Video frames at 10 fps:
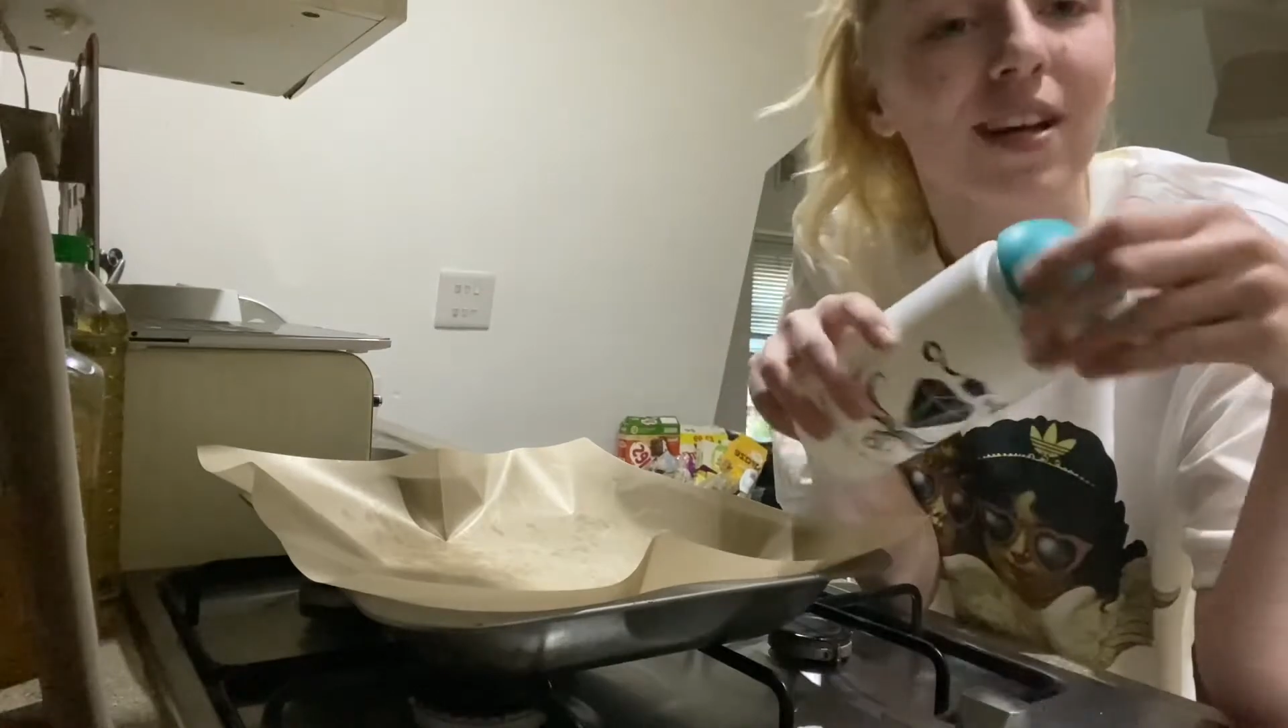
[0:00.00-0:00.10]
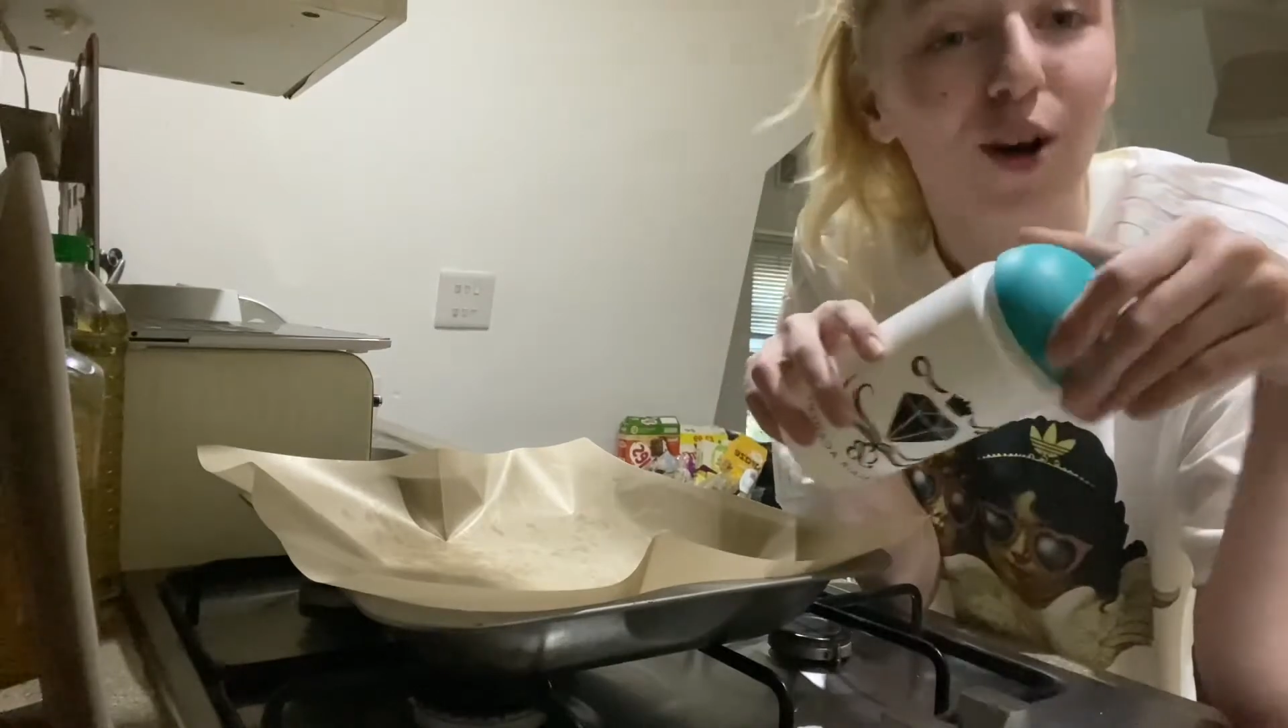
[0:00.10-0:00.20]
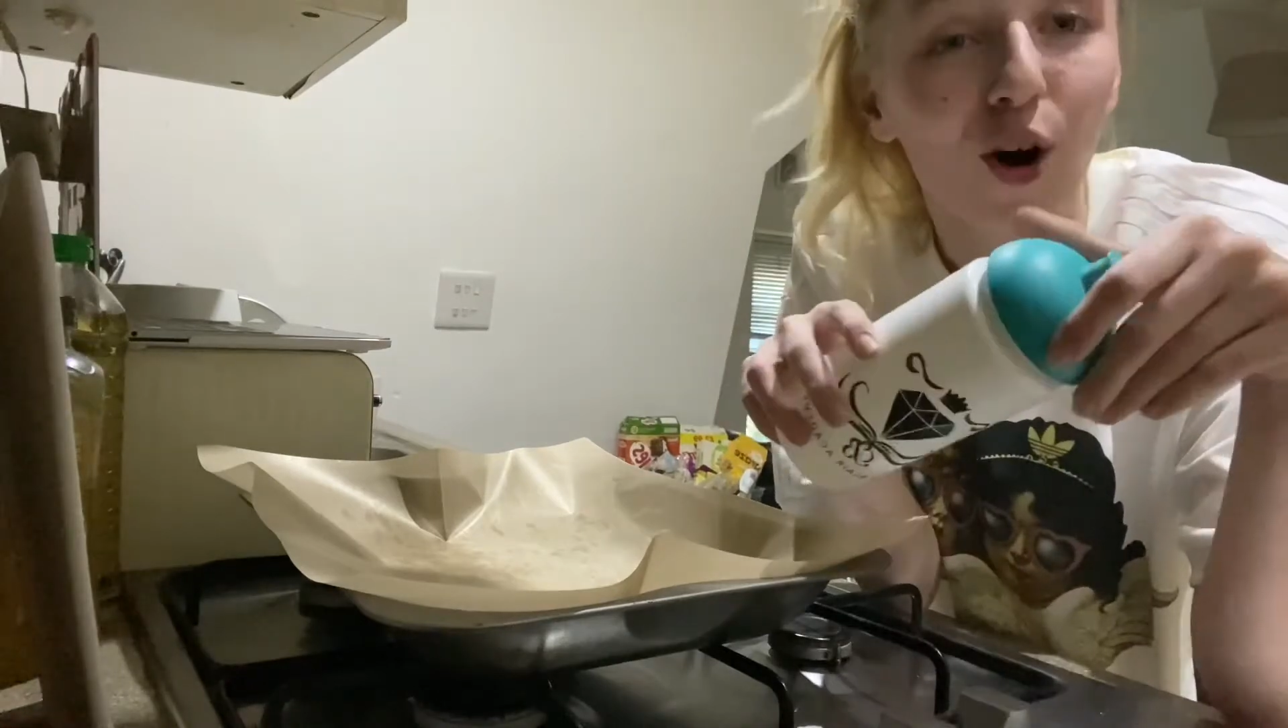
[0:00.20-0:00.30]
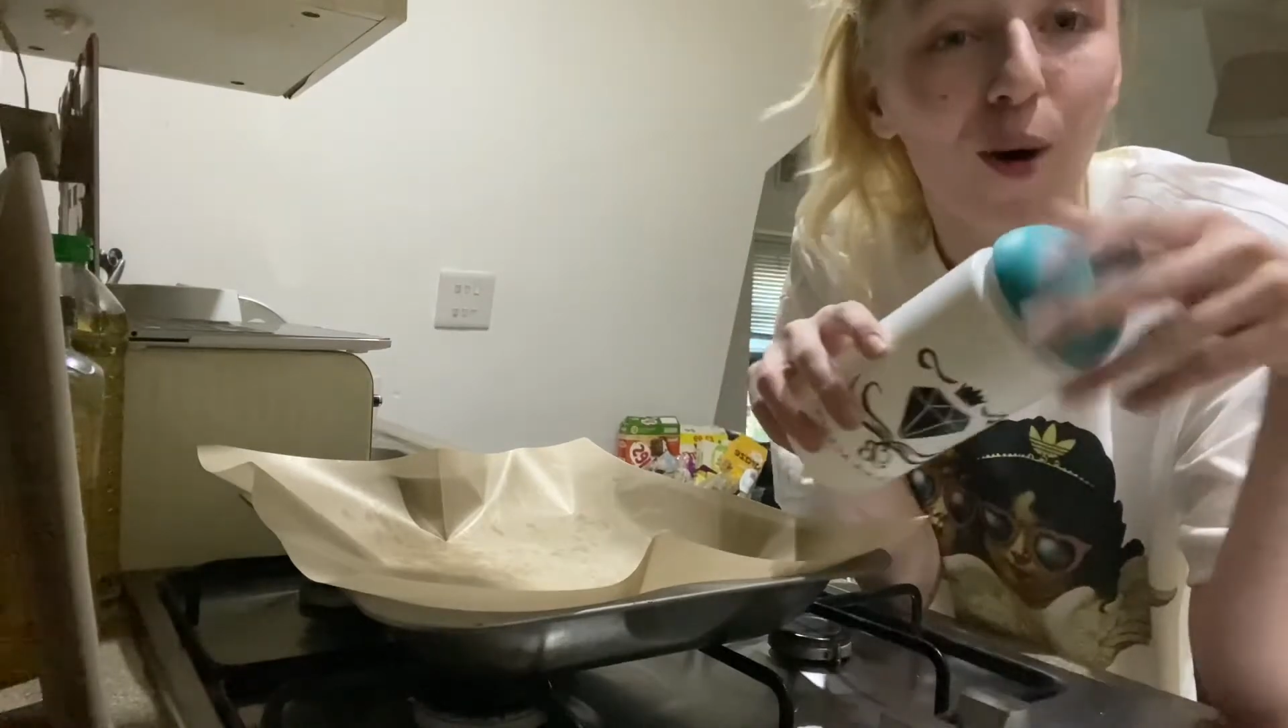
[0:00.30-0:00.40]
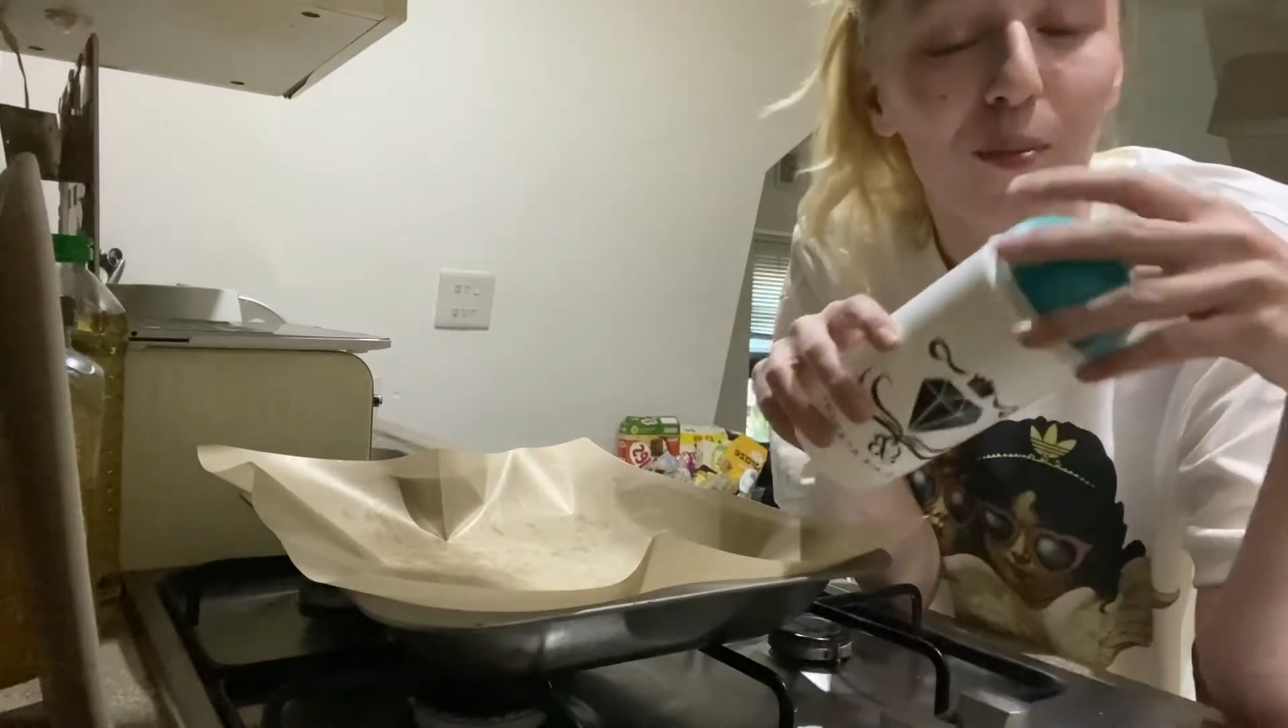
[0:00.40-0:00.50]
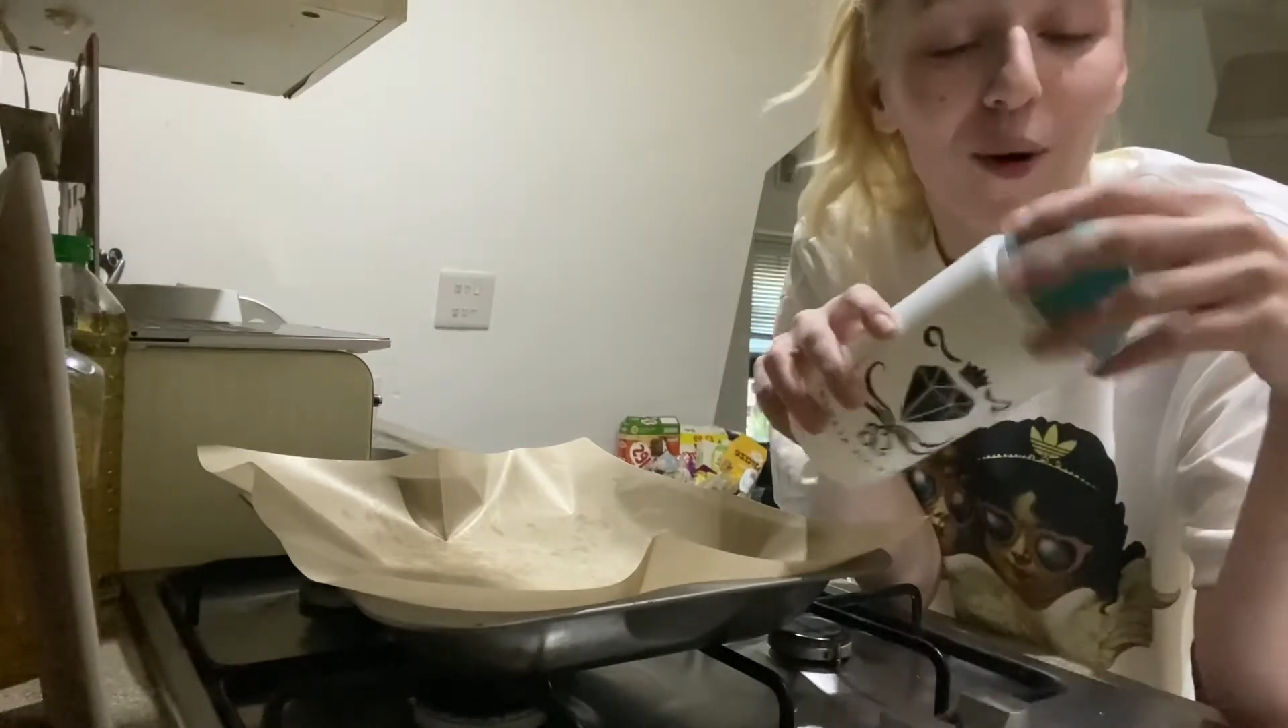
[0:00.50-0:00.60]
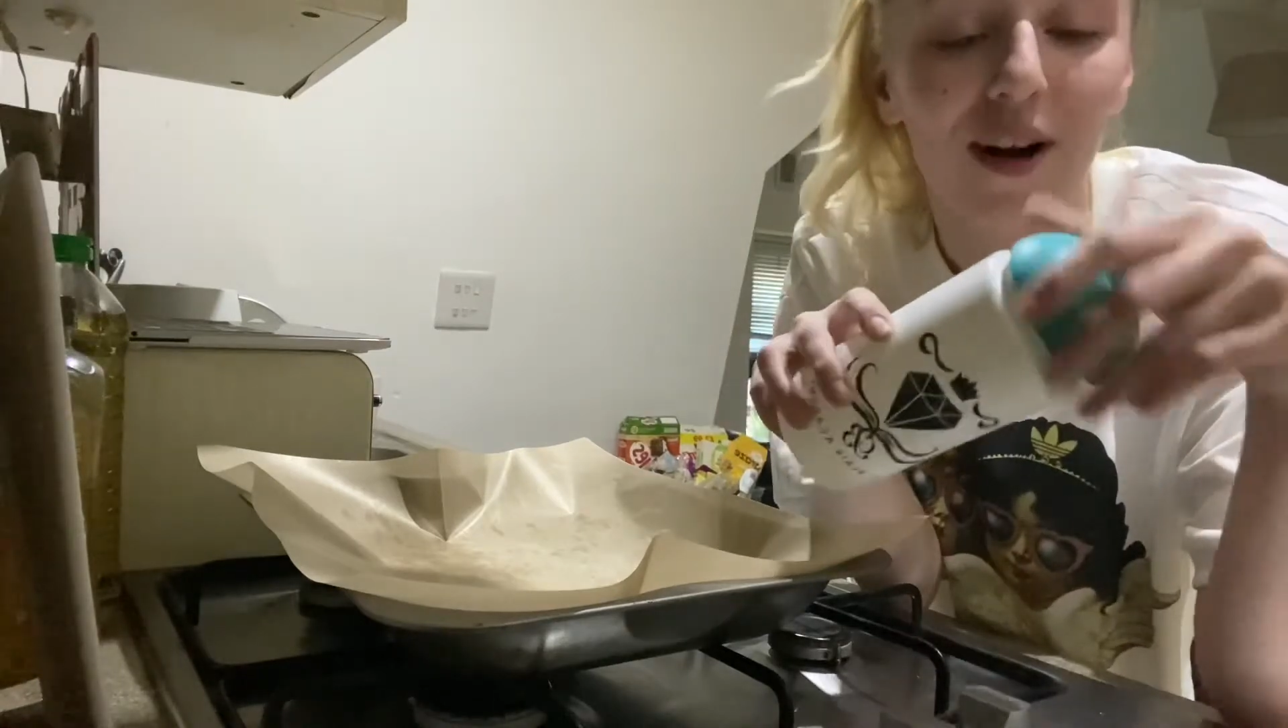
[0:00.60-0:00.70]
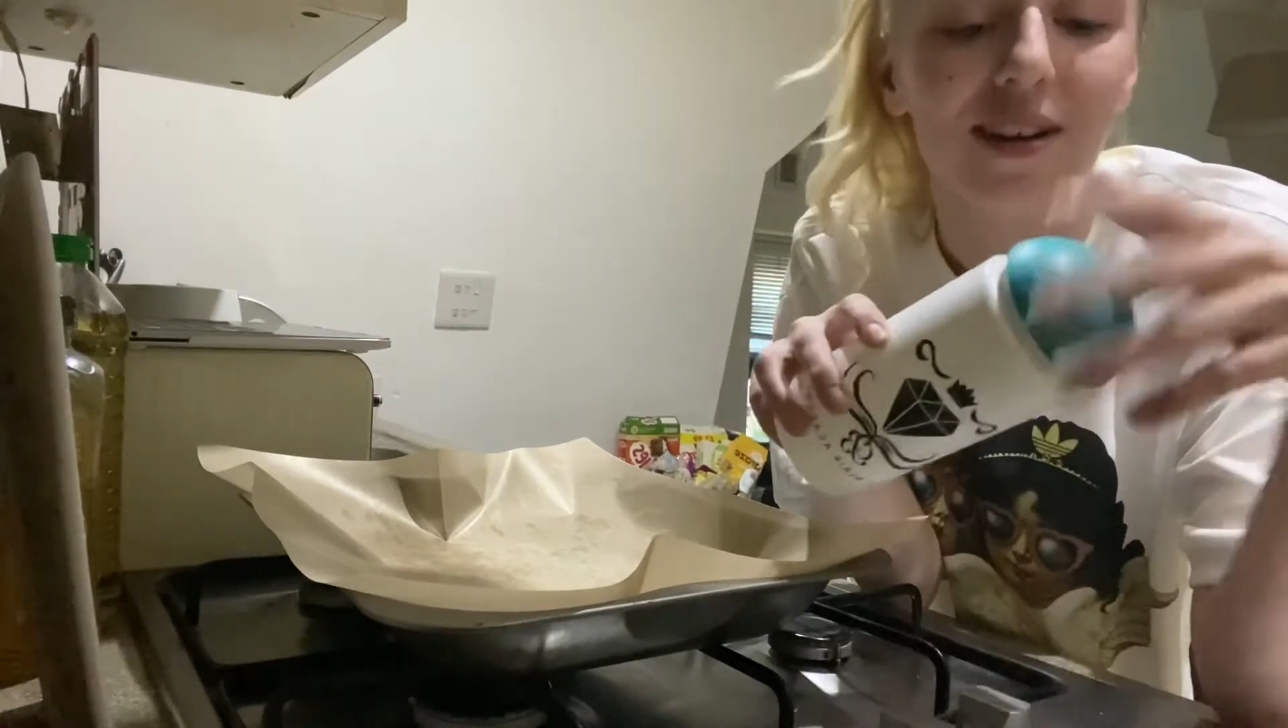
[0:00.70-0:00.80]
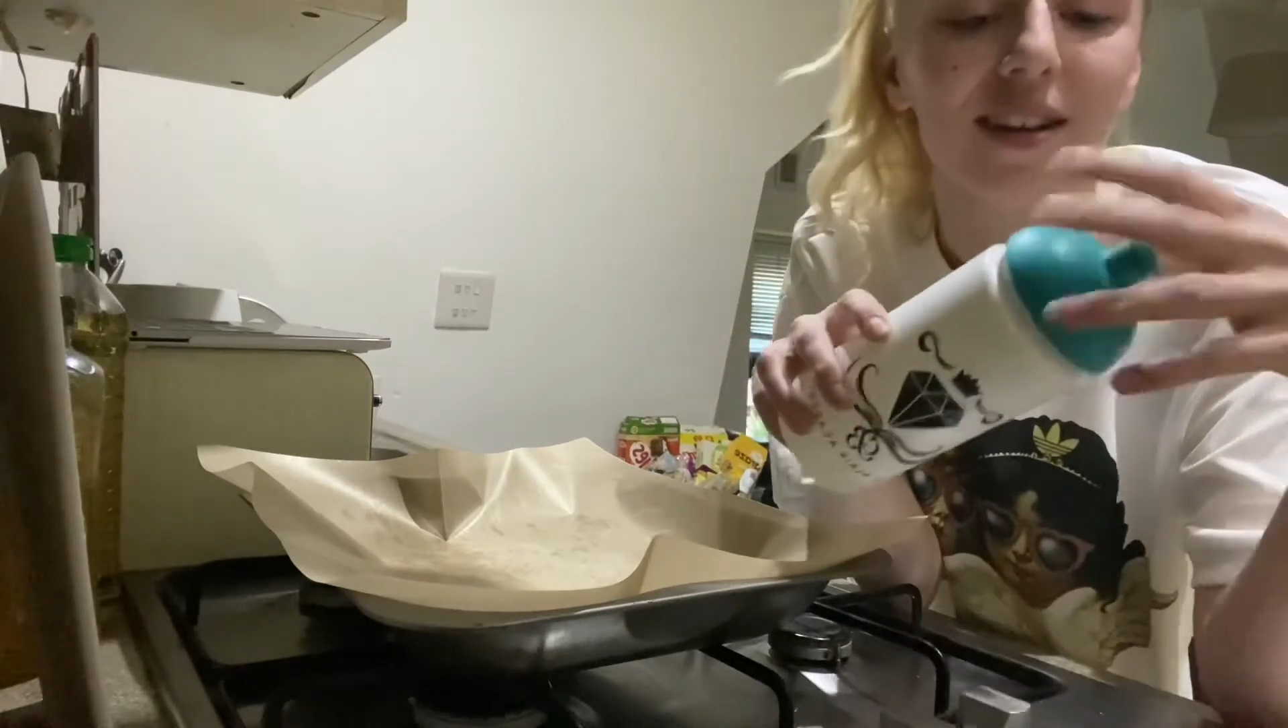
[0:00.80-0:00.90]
cop one.